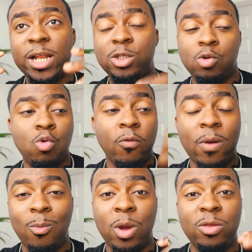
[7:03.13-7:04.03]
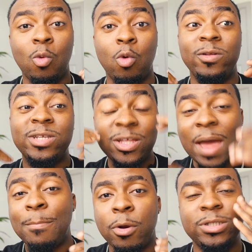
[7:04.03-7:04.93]
it to whoever I'm with, or to
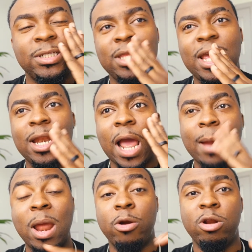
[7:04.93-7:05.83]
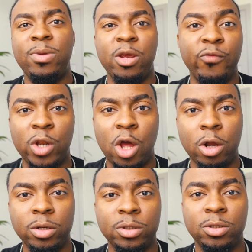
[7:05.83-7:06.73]
that person, that I'm not going to be here for long.